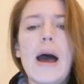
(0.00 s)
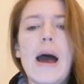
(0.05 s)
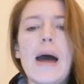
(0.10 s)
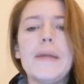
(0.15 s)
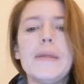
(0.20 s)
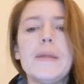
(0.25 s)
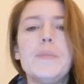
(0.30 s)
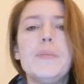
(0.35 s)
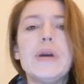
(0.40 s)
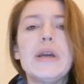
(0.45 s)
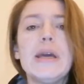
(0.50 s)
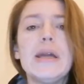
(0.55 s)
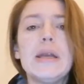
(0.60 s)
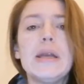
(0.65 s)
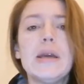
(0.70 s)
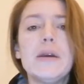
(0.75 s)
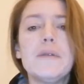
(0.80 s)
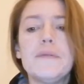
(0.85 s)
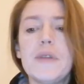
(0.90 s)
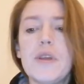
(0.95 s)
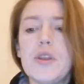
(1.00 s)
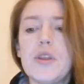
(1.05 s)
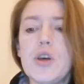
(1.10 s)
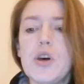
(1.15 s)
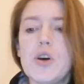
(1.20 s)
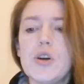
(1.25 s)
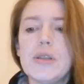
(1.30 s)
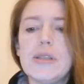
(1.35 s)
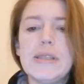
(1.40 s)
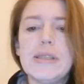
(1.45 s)
at the beginning of the
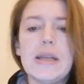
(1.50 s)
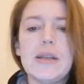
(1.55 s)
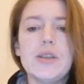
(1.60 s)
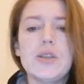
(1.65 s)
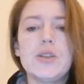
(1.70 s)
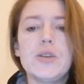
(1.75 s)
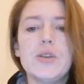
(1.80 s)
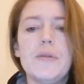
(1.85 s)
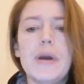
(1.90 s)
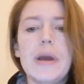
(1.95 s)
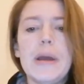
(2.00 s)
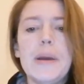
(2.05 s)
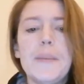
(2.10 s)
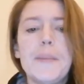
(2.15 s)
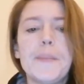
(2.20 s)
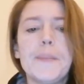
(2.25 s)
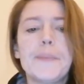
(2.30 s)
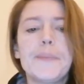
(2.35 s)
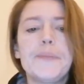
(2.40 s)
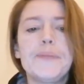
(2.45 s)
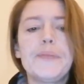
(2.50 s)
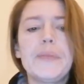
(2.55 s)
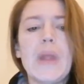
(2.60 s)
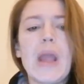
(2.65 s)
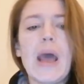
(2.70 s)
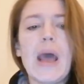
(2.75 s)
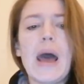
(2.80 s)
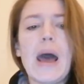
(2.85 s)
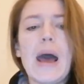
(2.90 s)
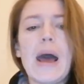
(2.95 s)
third century.
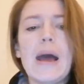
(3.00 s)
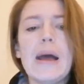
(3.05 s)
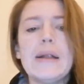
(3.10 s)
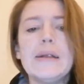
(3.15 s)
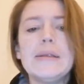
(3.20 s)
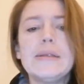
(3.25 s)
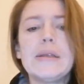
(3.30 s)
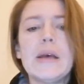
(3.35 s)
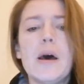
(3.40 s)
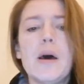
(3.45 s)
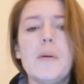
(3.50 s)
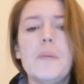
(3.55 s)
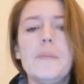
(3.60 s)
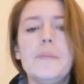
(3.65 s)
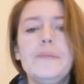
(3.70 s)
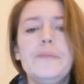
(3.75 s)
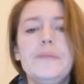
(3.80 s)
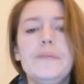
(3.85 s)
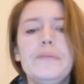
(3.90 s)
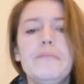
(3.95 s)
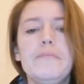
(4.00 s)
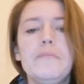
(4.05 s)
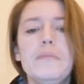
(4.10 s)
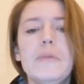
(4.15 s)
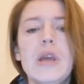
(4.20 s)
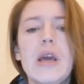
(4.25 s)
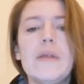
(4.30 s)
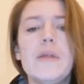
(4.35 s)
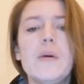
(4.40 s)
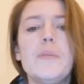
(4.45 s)
And um,
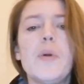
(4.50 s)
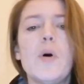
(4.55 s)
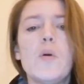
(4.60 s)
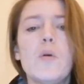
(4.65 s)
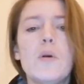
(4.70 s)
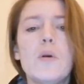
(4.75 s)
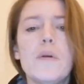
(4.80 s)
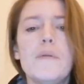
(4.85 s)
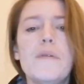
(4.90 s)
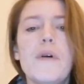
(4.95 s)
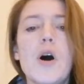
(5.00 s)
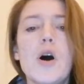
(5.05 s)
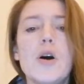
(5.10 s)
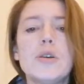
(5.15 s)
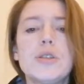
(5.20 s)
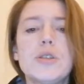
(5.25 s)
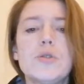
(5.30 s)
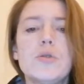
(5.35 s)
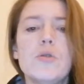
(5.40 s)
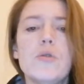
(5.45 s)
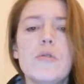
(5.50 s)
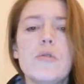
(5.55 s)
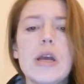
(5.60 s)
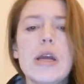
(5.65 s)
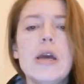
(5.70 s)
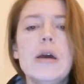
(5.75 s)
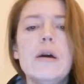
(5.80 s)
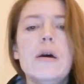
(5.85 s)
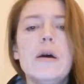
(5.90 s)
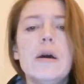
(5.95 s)
yeah, the bulk of her
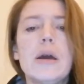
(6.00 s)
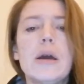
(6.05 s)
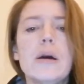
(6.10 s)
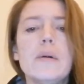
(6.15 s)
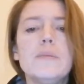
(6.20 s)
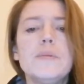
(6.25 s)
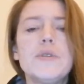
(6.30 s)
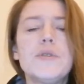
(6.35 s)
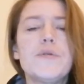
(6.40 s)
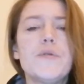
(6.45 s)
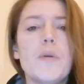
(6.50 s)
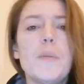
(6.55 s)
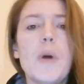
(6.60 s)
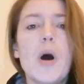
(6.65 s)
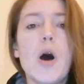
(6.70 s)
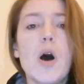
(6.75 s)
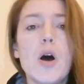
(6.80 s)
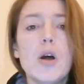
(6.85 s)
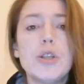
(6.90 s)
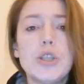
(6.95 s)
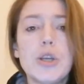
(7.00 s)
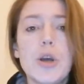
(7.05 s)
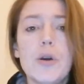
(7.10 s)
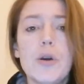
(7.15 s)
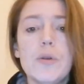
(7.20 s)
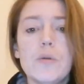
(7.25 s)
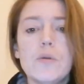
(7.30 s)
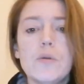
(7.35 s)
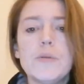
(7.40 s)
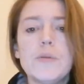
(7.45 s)
story comes from her
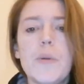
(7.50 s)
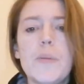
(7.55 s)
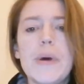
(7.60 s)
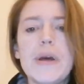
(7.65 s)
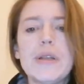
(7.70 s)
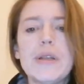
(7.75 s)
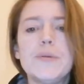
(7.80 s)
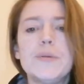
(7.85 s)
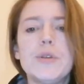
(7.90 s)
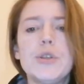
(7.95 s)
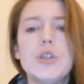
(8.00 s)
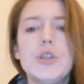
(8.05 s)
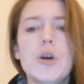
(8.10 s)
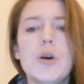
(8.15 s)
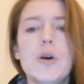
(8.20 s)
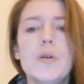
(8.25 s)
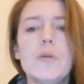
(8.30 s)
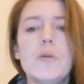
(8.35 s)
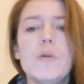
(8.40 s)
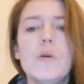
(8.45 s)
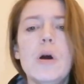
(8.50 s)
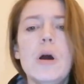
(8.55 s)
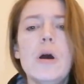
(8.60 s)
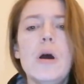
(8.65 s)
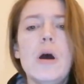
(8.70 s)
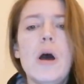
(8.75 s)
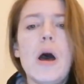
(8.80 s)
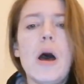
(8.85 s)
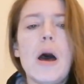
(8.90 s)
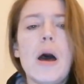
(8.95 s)
journals, Perpetua's journal,
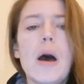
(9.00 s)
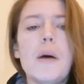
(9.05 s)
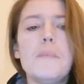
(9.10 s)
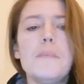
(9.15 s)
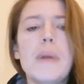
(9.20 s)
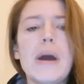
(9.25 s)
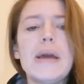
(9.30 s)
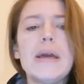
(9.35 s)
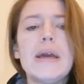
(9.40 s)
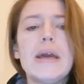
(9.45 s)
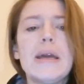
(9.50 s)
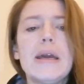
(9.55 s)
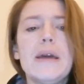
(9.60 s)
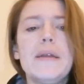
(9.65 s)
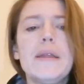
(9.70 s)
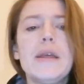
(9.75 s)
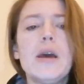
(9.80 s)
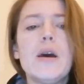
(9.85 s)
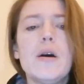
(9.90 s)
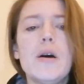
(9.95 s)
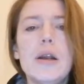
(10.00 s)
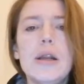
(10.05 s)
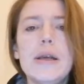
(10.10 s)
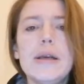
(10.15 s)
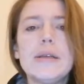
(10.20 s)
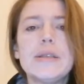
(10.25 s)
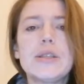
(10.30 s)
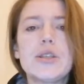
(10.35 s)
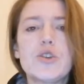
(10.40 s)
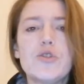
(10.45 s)
uh, making it the
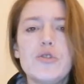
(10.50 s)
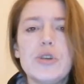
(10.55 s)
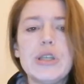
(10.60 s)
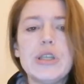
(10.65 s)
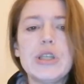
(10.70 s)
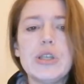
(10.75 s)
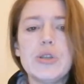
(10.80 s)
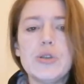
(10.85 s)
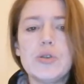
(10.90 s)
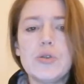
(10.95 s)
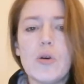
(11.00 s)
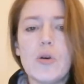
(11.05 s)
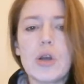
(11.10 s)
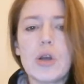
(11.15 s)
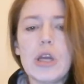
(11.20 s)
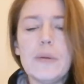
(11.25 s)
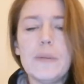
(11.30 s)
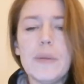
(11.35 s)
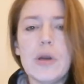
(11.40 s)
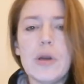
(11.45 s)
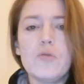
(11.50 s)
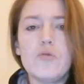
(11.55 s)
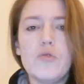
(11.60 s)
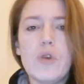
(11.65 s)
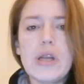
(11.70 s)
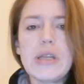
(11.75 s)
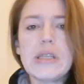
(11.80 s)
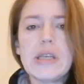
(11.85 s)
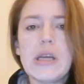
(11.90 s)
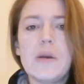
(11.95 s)
earliest Christian document
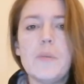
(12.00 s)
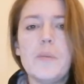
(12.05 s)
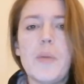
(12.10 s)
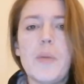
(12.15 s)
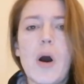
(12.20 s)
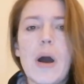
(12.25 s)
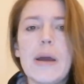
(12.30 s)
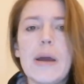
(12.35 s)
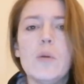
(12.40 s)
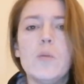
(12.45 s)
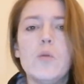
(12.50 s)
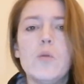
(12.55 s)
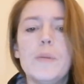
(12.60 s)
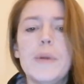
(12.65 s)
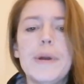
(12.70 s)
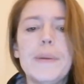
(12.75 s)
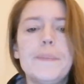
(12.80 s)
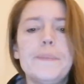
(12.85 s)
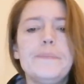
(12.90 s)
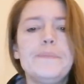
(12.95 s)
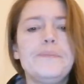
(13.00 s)
written by a woman.